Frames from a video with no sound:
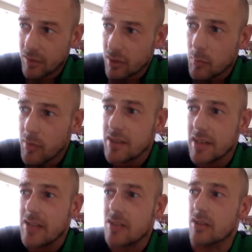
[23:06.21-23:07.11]
So the
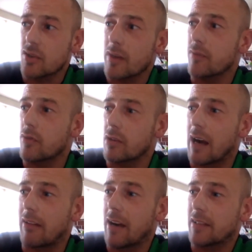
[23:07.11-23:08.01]
presentation, the
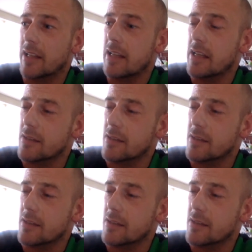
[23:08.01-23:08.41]
24-hour athlete,